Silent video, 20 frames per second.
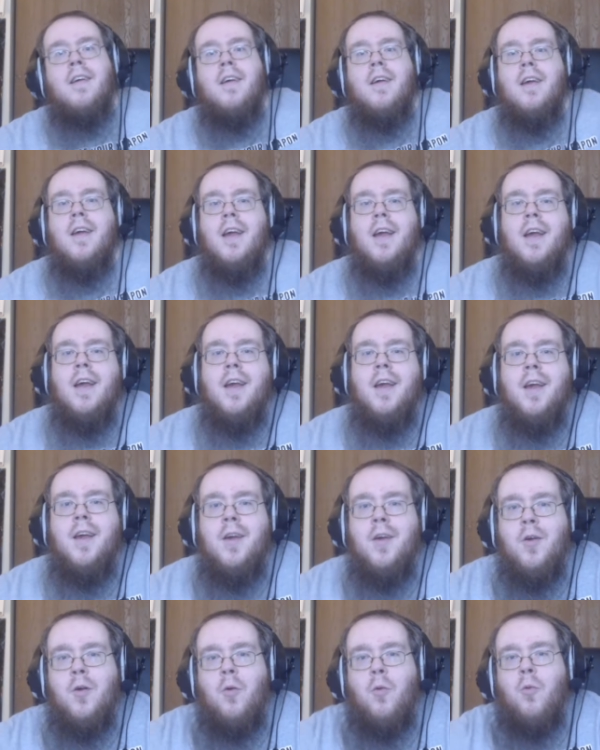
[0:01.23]

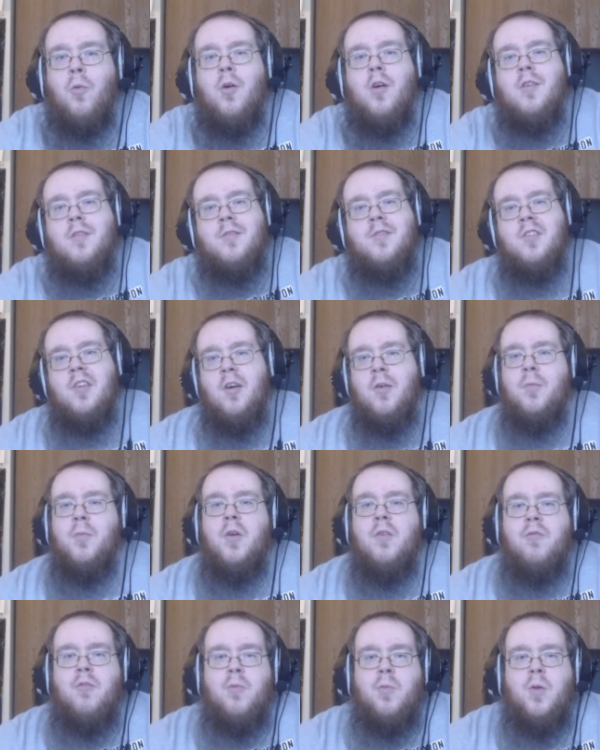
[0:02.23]
Hey, what's up,
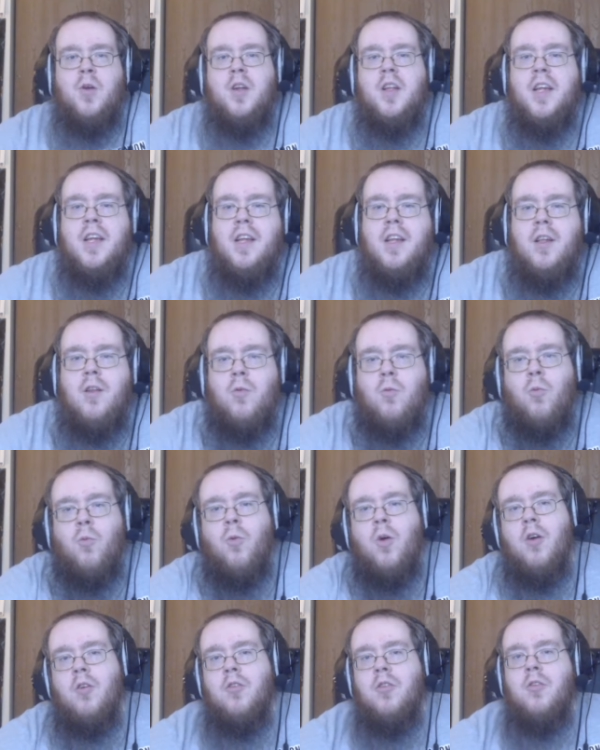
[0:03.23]
everybody, and
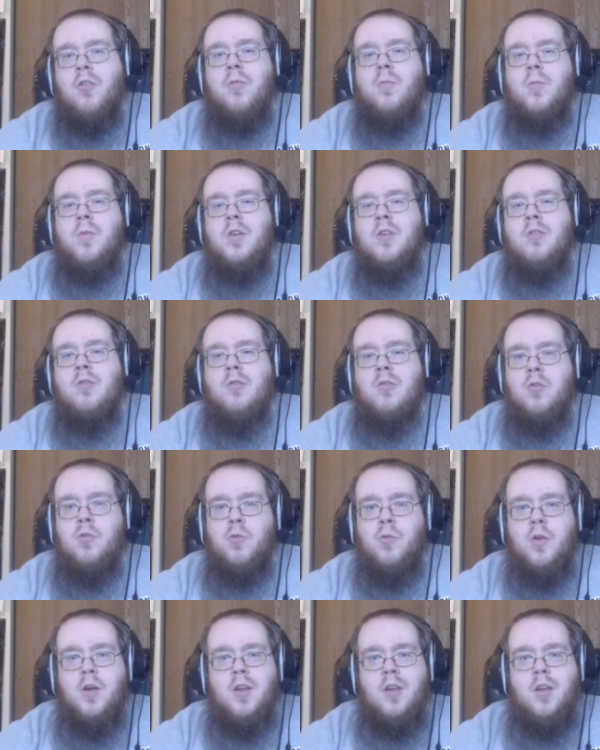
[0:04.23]
welcome
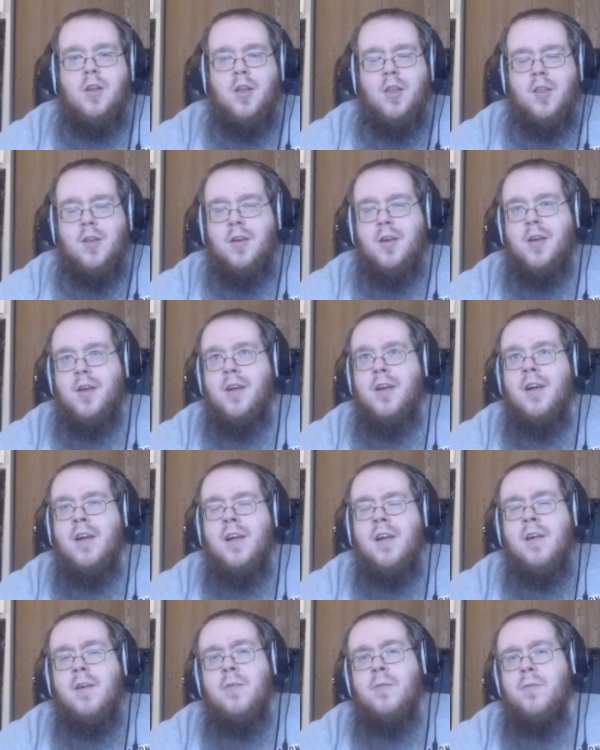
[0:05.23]
to another
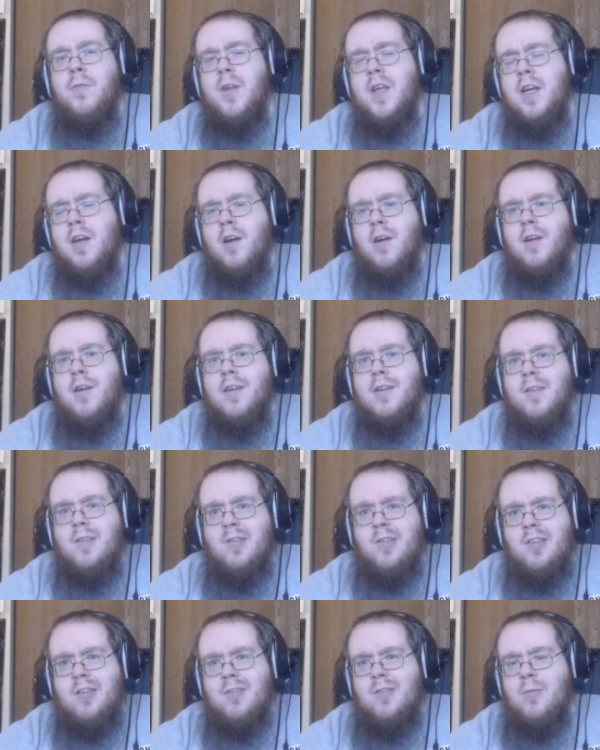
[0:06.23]
VR
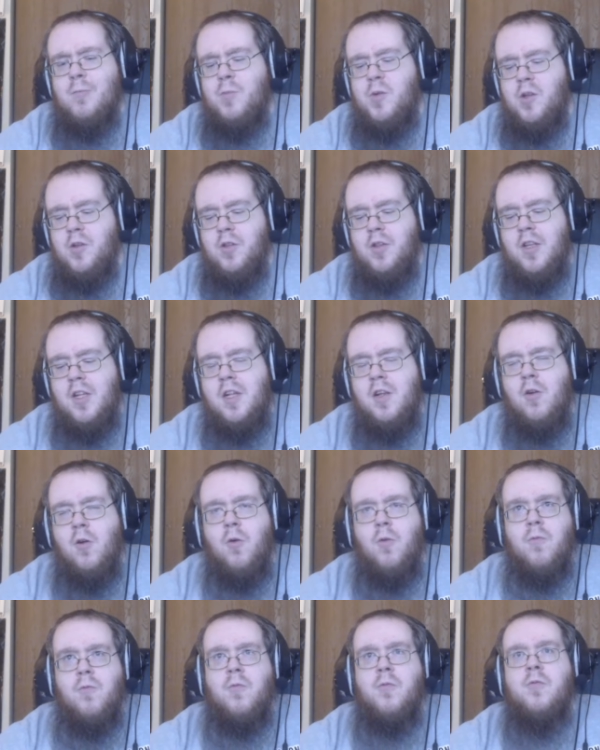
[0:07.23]
accessibility
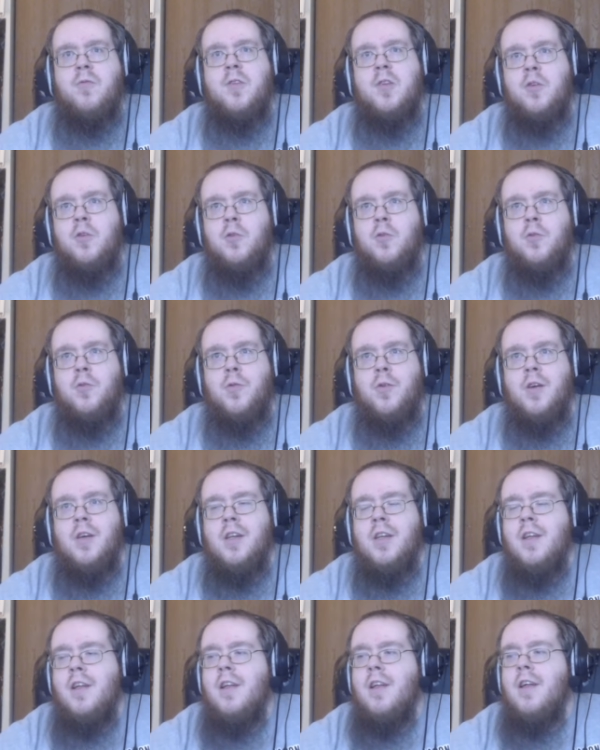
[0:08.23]
overview.
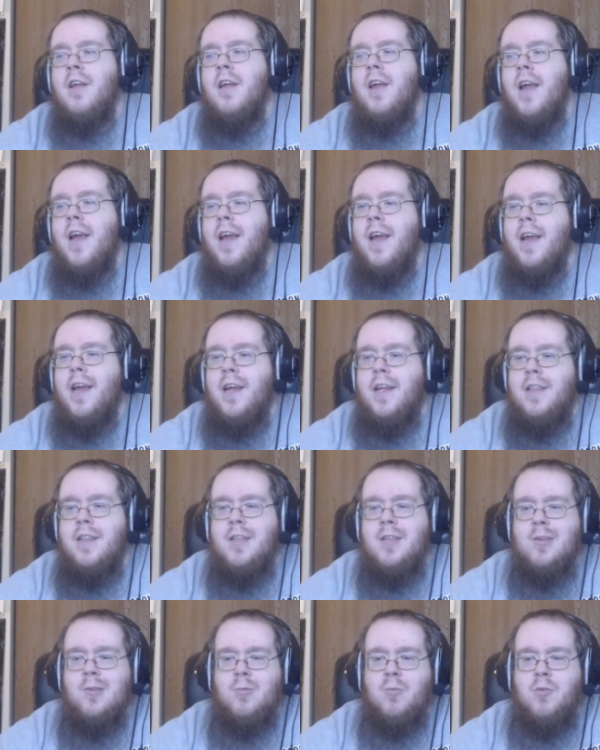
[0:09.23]
And
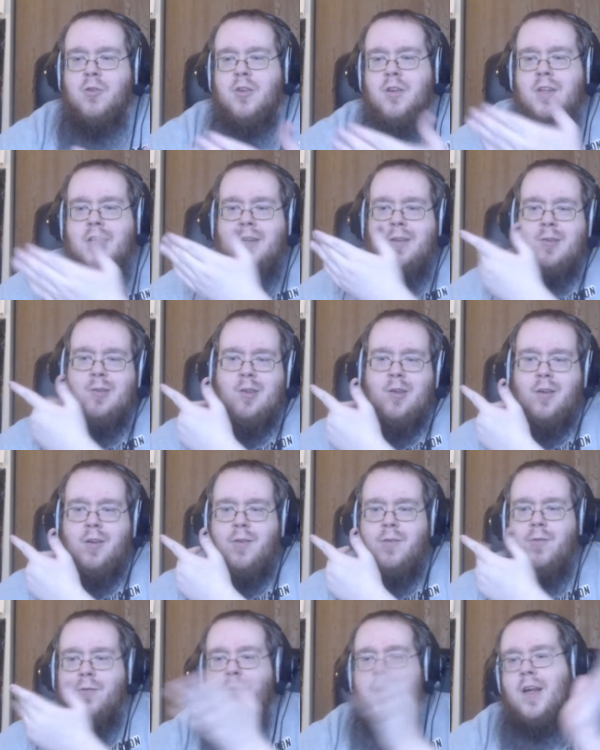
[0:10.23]
this one is
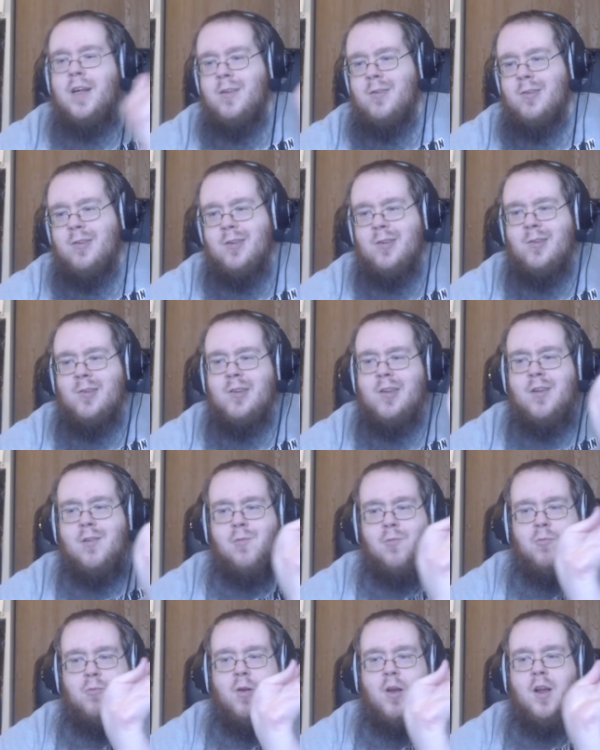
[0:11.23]
of, as you can see it
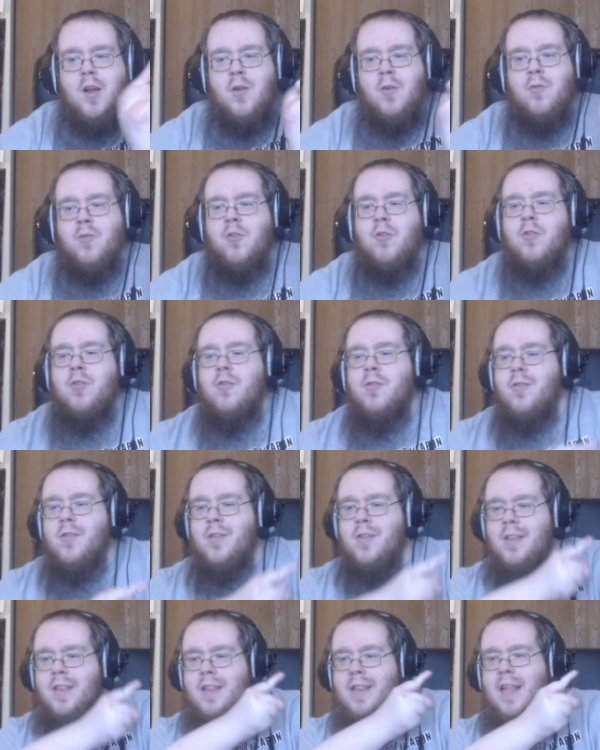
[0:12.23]
right over
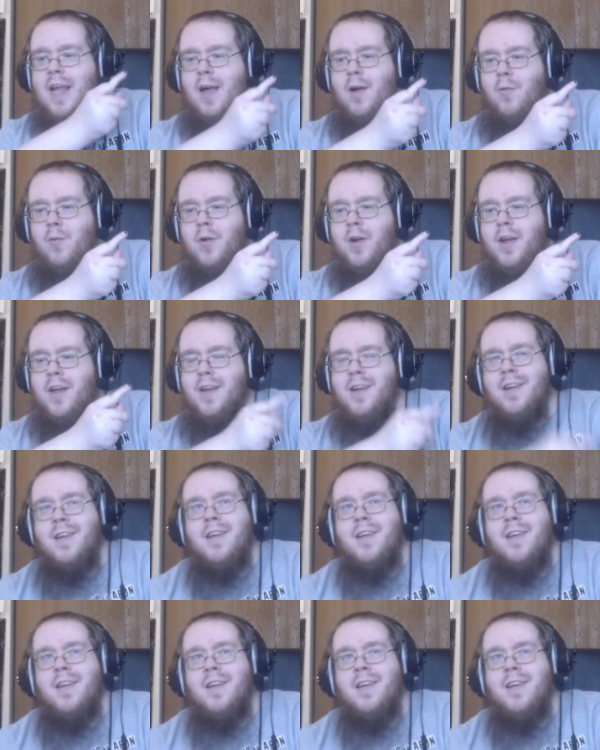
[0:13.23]
that way,